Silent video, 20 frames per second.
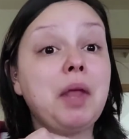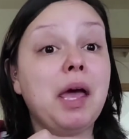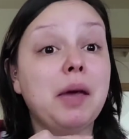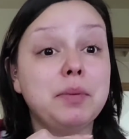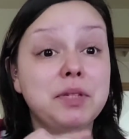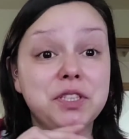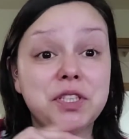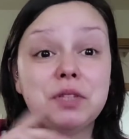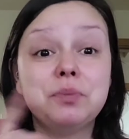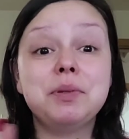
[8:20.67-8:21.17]

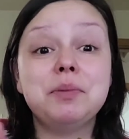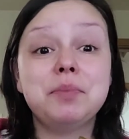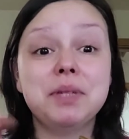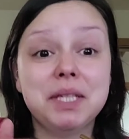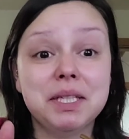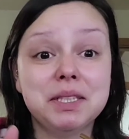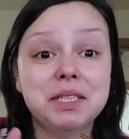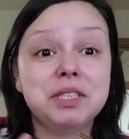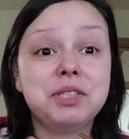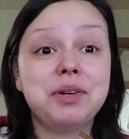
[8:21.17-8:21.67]
I'm assuming
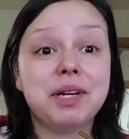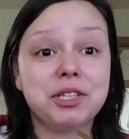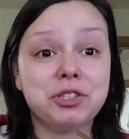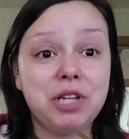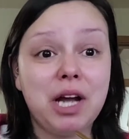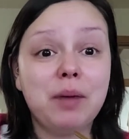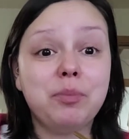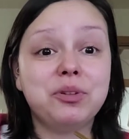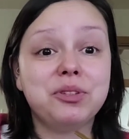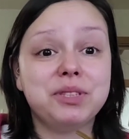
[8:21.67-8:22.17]
because of 2
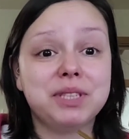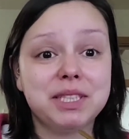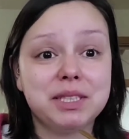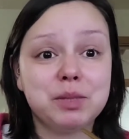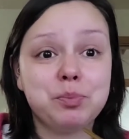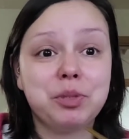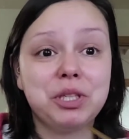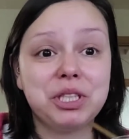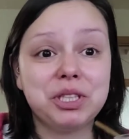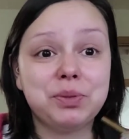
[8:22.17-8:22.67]
extra apples,
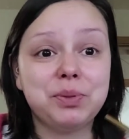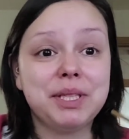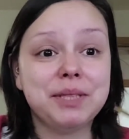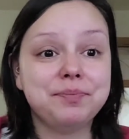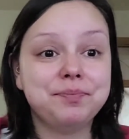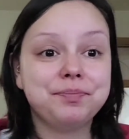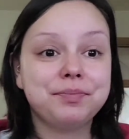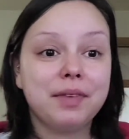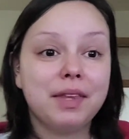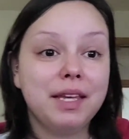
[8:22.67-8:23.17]
it's pretty
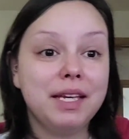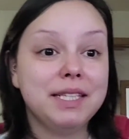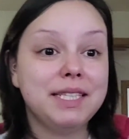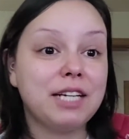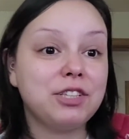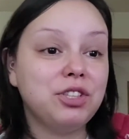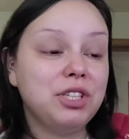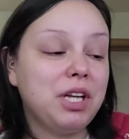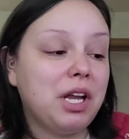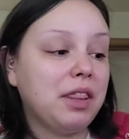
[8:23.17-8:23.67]
sweet. It's
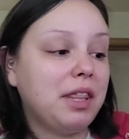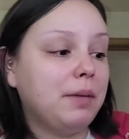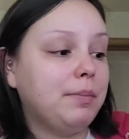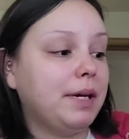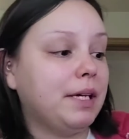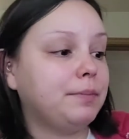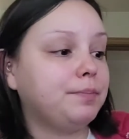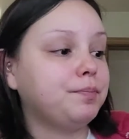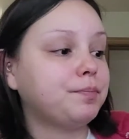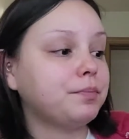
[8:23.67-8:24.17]
actually not that
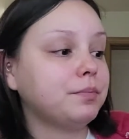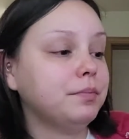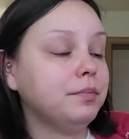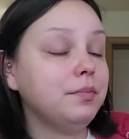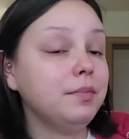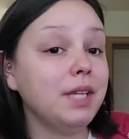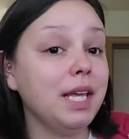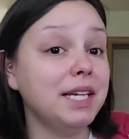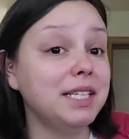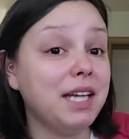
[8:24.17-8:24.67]
bad. You
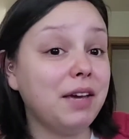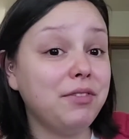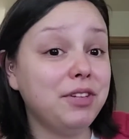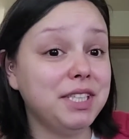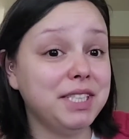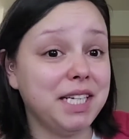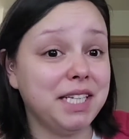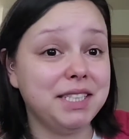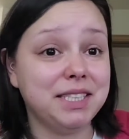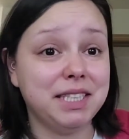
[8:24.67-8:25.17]
can
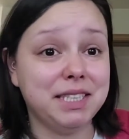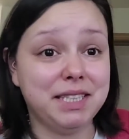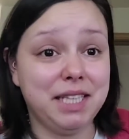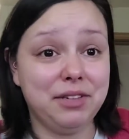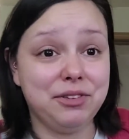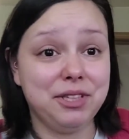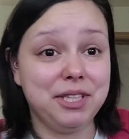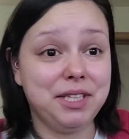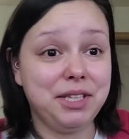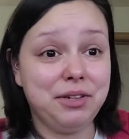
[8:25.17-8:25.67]
definitely taste the
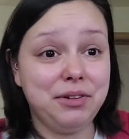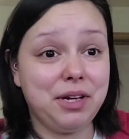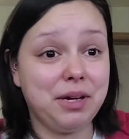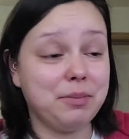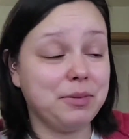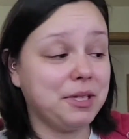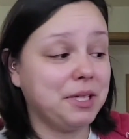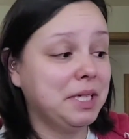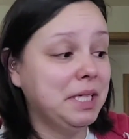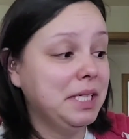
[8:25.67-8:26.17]
celery and
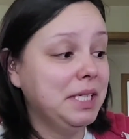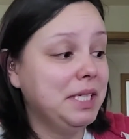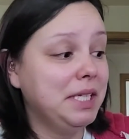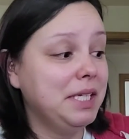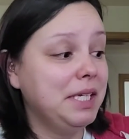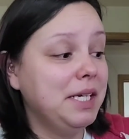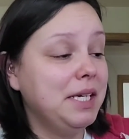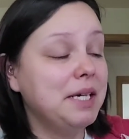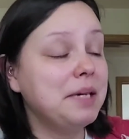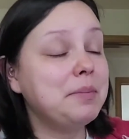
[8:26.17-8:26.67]
cucumber,
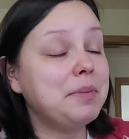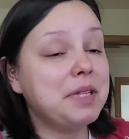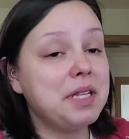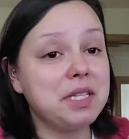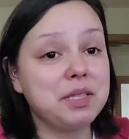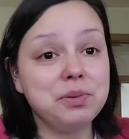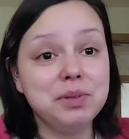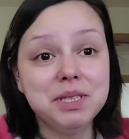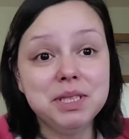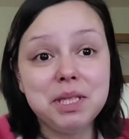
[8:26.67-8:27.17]
but
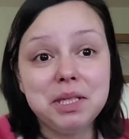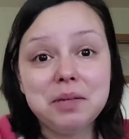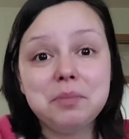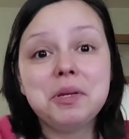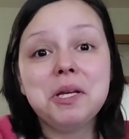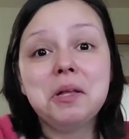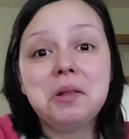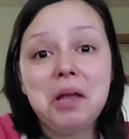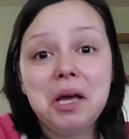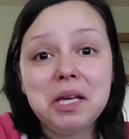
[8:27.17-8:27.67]
this one's going to
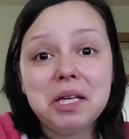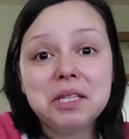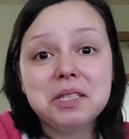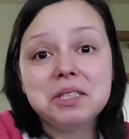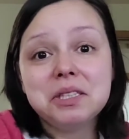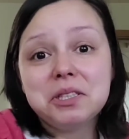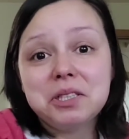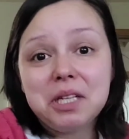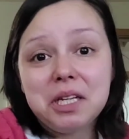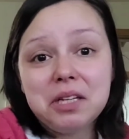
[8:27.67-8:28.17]
be a lot
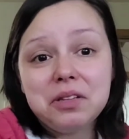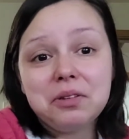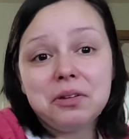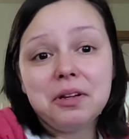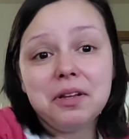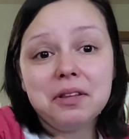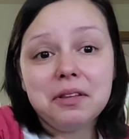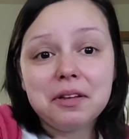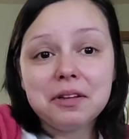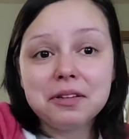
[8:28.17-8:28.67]
easier to get
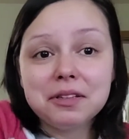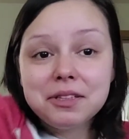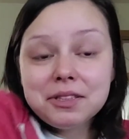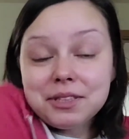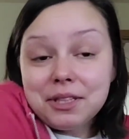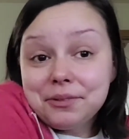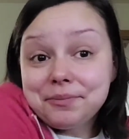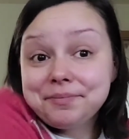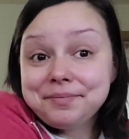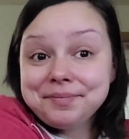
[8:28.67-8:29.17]
through, I think.
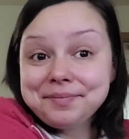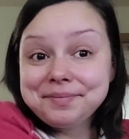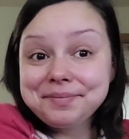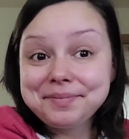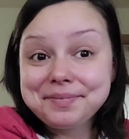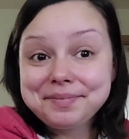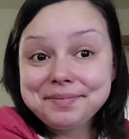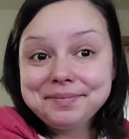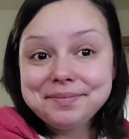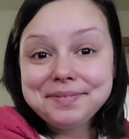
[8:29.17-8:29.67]
So,
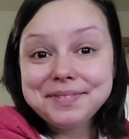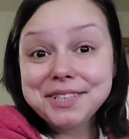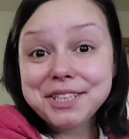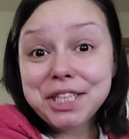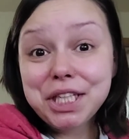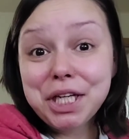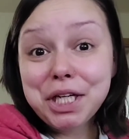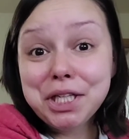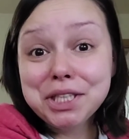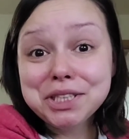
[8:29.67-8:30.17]

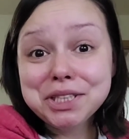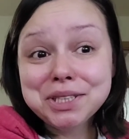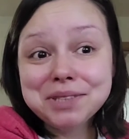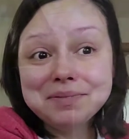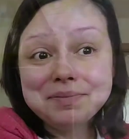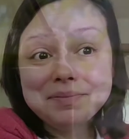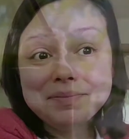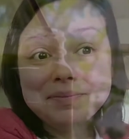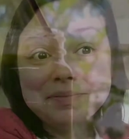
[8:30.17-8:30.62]
cheers!